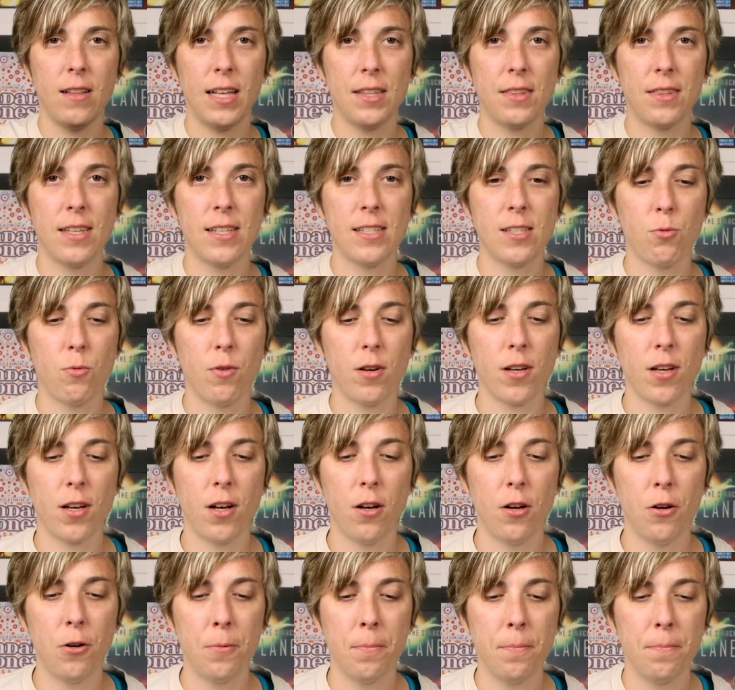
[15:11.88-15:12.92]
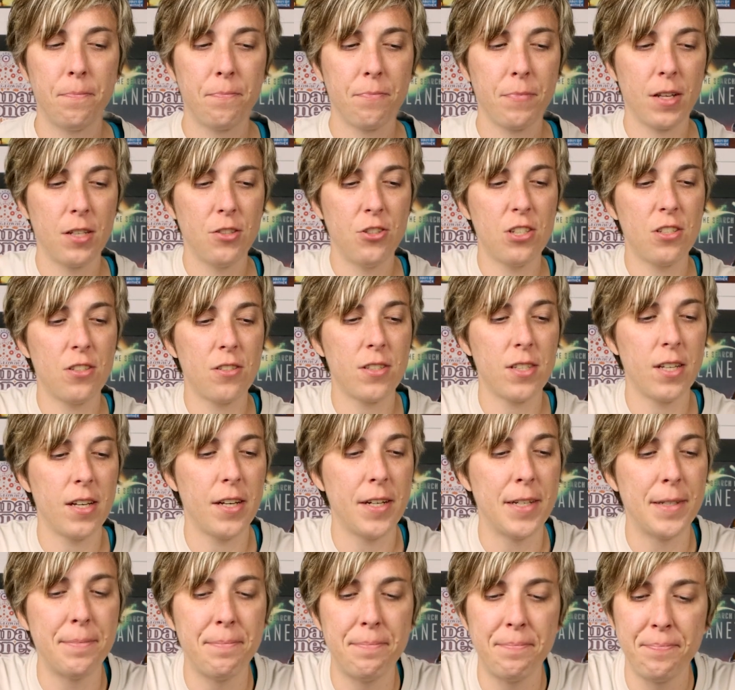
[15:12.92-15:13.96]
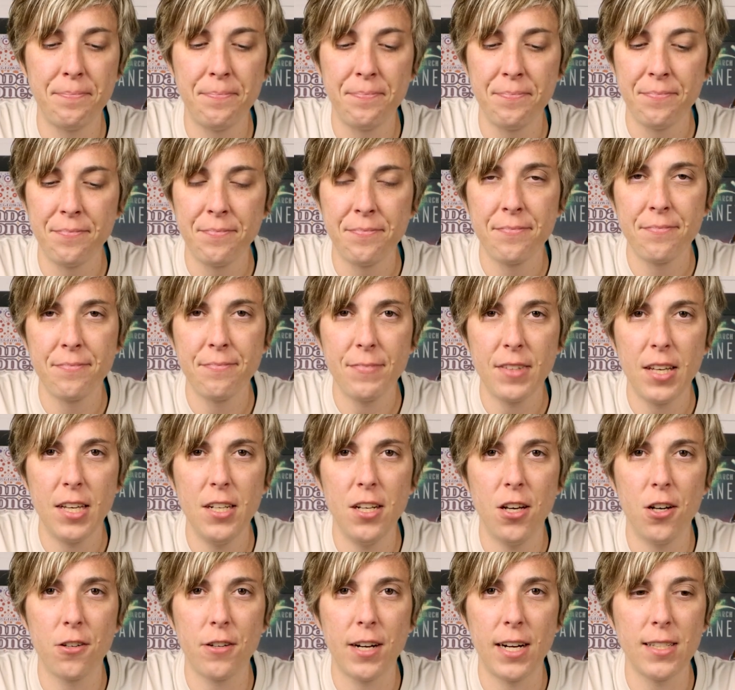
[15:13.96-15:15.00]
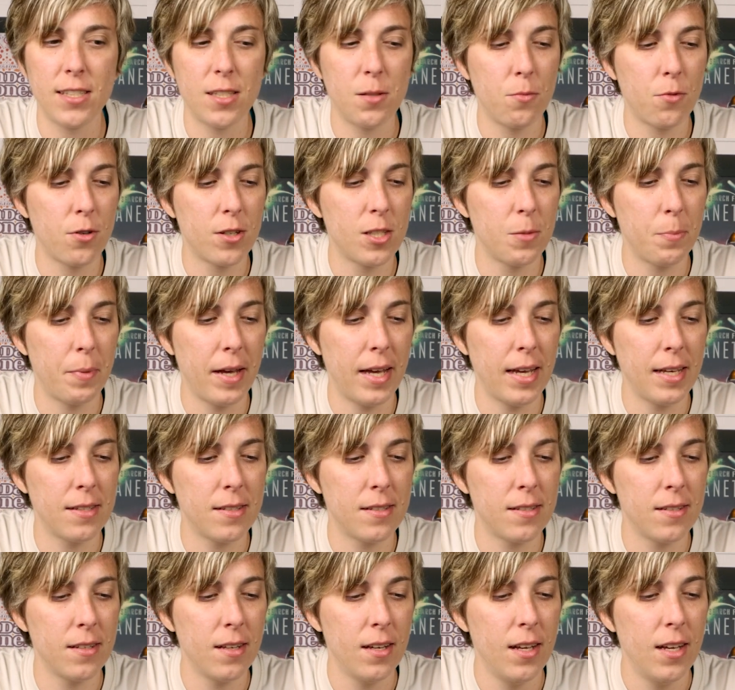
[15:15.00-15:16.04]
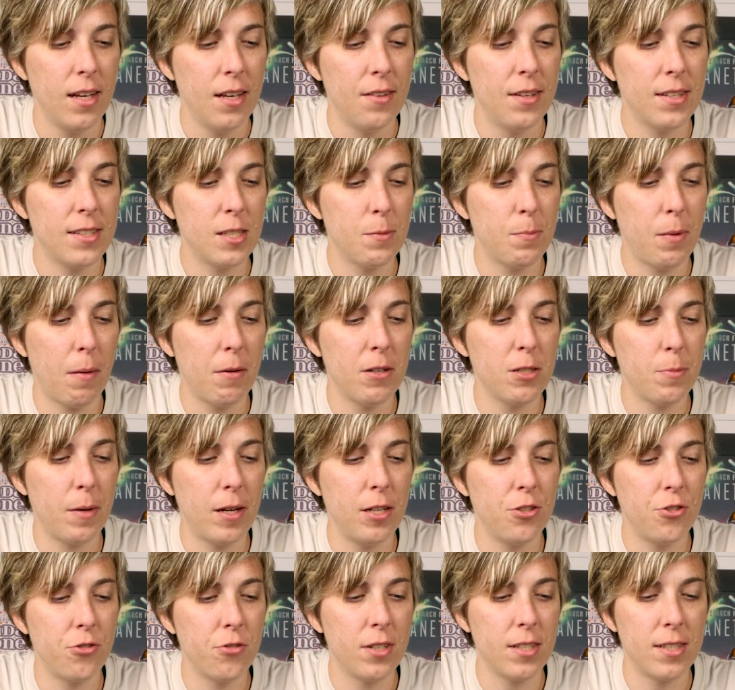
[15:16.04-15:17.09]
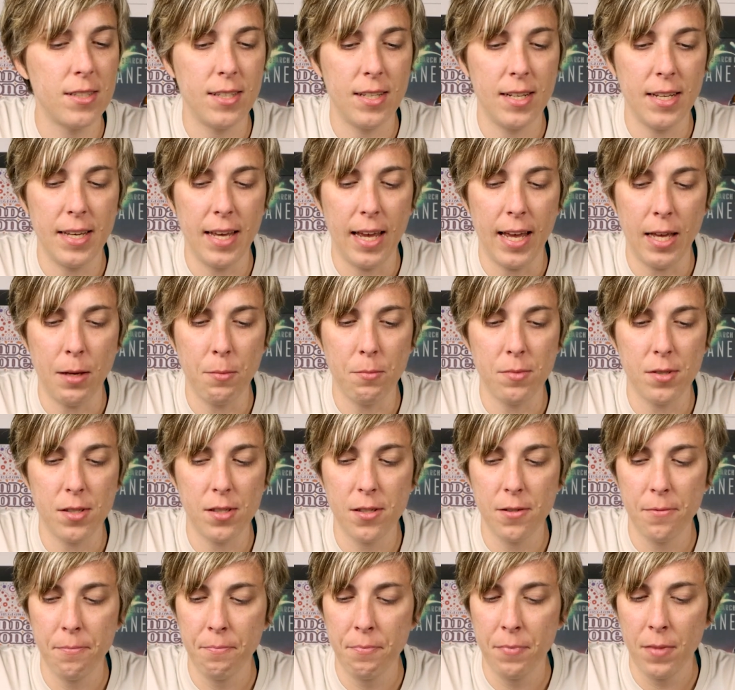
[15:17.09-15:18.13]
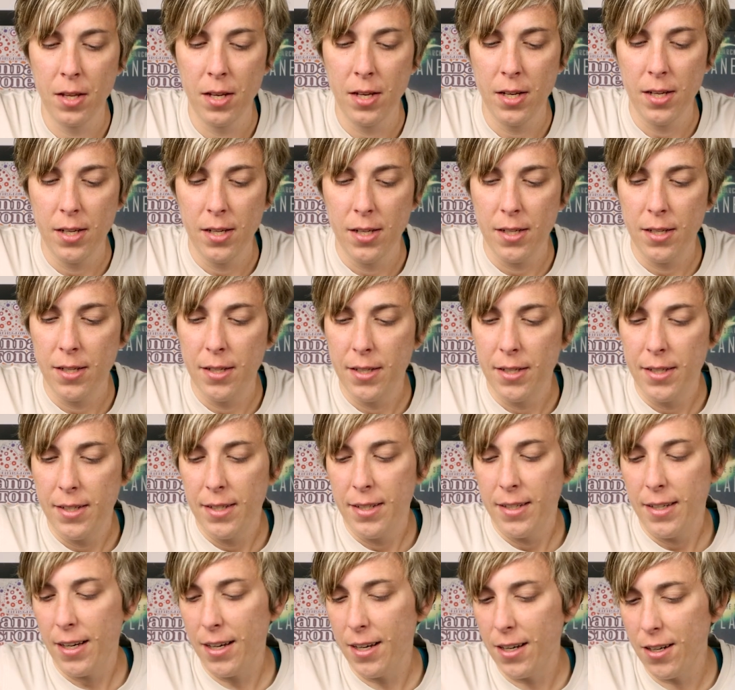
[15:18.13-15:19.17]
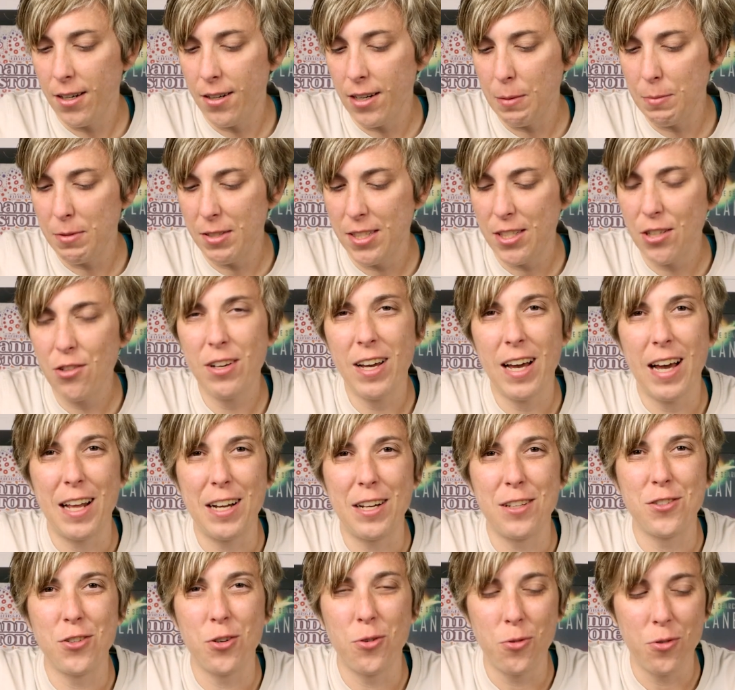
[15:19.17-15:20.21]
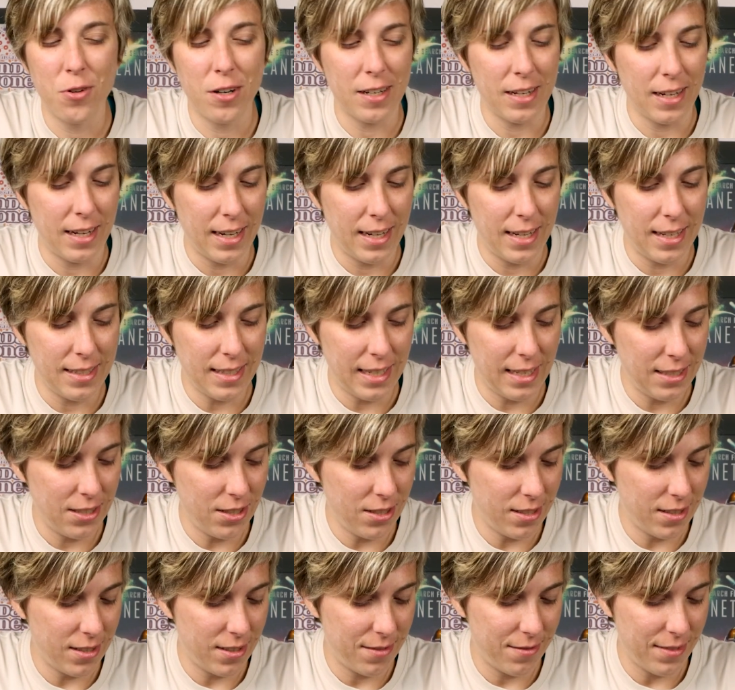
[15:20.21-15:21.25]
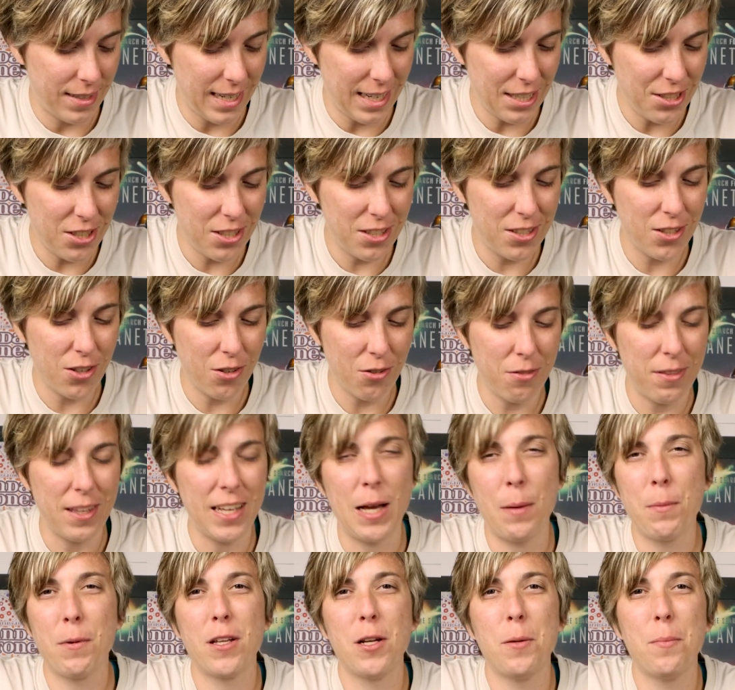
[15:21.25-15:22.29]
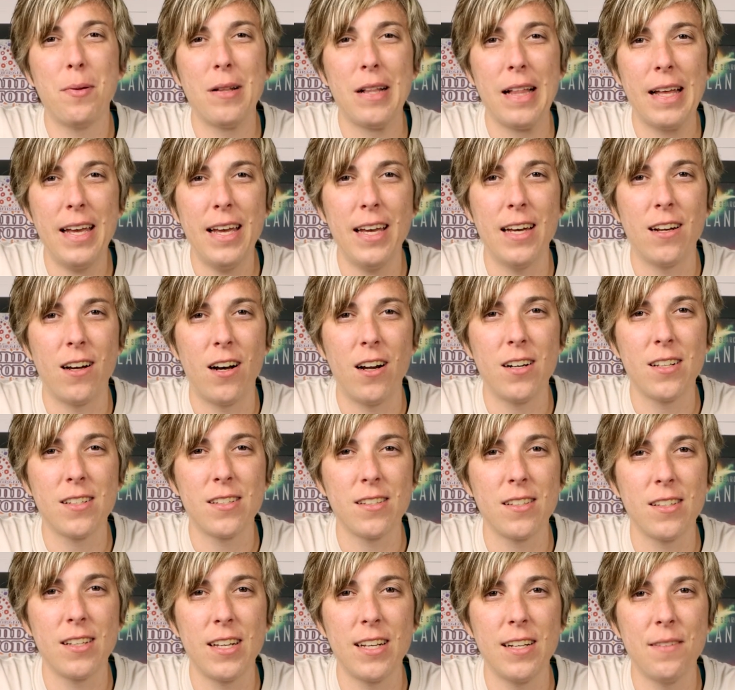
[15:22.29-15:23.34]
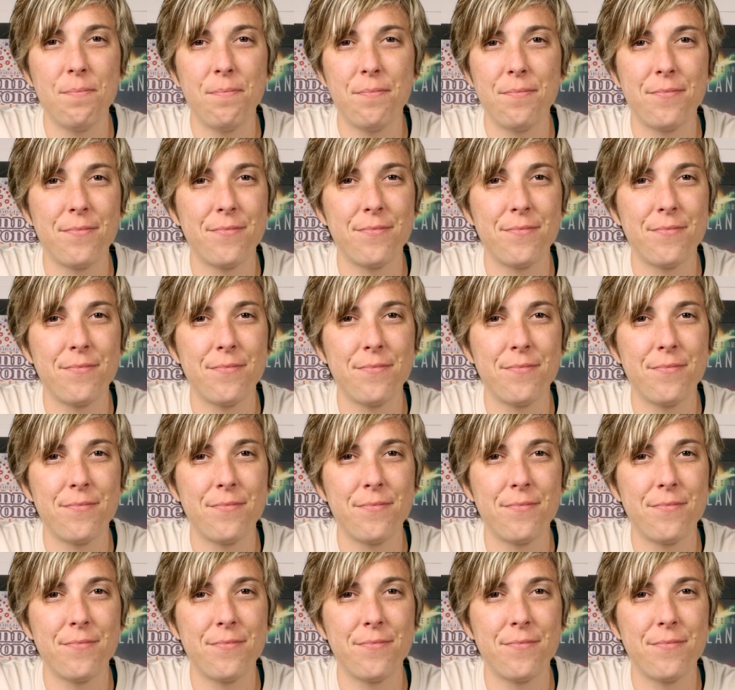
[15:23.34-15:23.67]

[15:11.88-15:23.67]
let this one go. Just you know, create some more space. This is published by Druid City Games. I'm still kind of torn, guys. I just don't think I'm gonna play it, honestly.